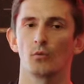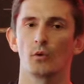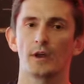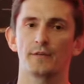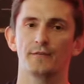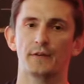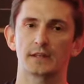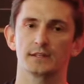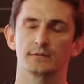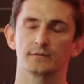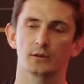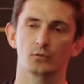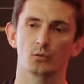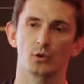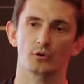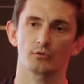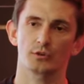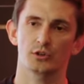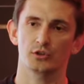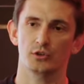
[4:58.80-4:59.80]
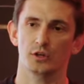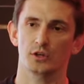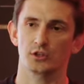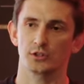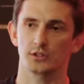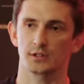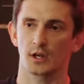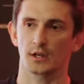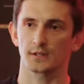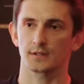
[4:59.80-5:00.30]
effectively what a
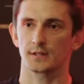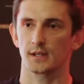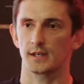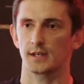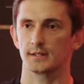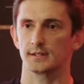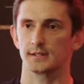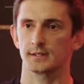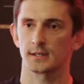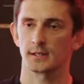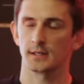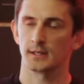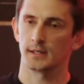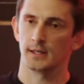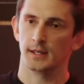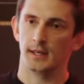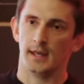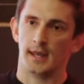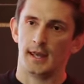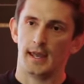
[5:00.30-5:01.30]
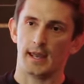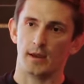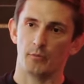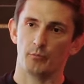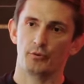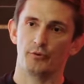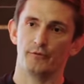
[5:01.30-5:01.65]
restriction does is it